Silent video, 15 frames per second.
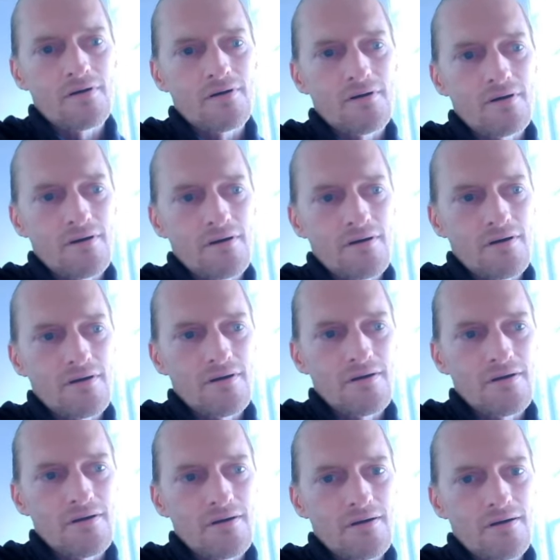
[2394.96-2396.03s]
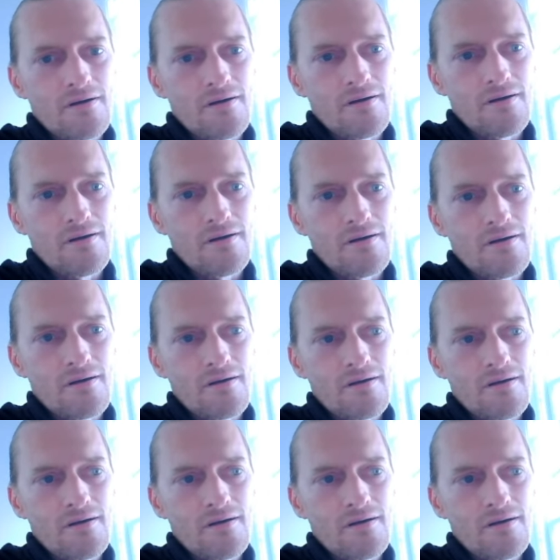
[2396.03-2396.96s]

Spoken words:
Nobody speaks.